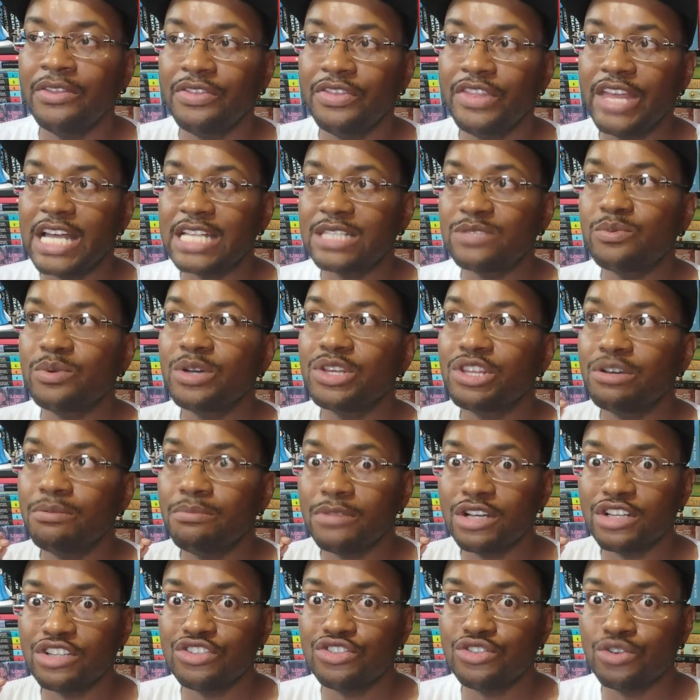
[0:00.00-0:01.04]
That's where the
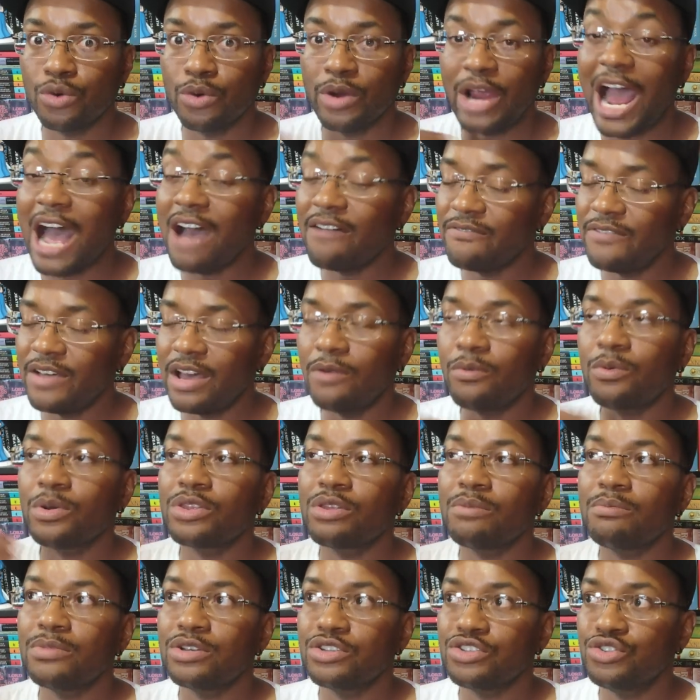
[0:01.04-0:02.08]
majority, I found, where
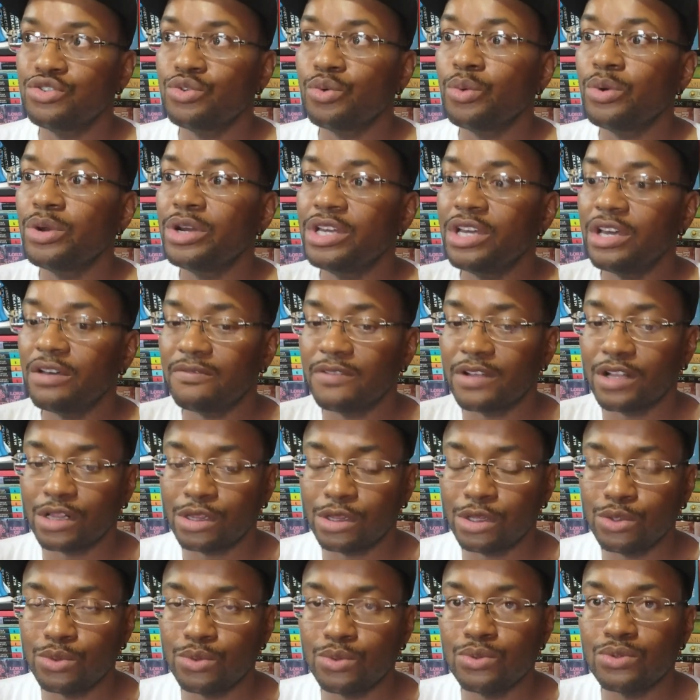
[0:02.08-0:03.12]
the majority of the
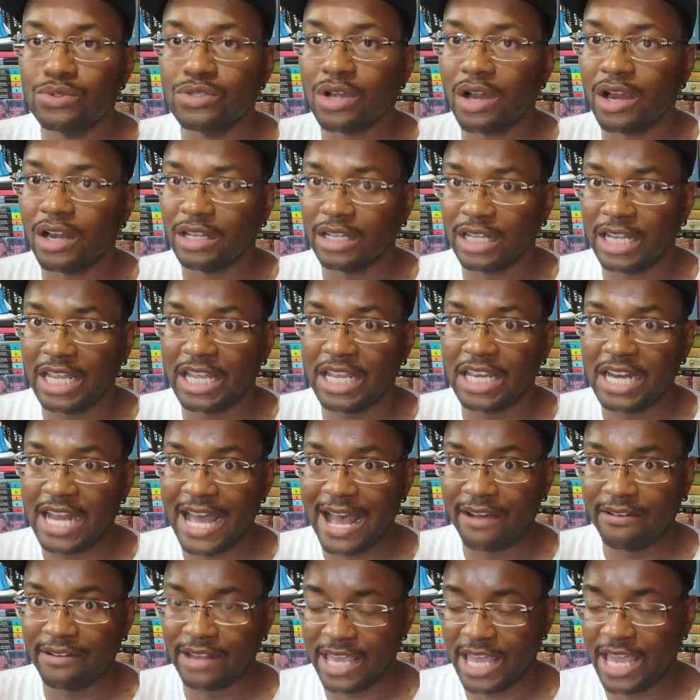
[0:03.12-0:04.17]
clues are laid
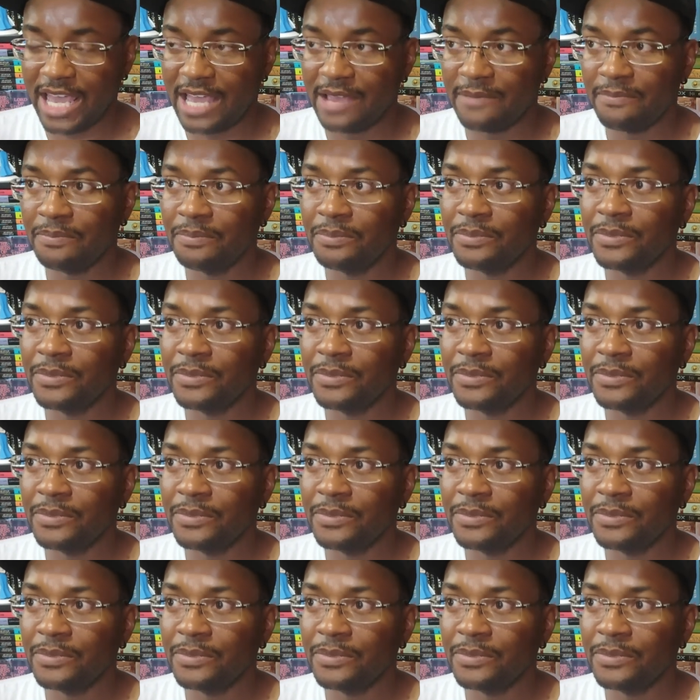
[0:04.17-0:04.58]
out at.